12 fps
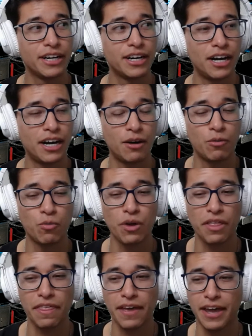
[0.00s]

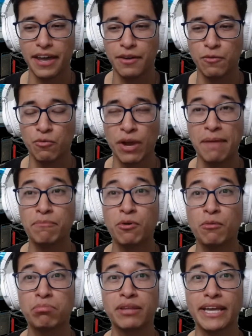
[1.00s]
with a rainbow
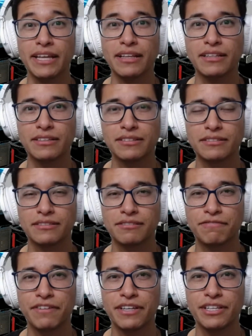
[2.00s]
plate
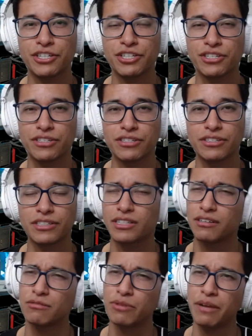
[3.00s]
finish. I
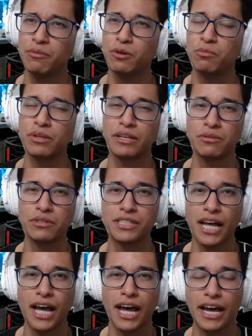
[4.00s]
said, rainbow plate, what's
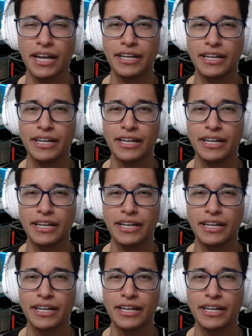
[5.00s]
that?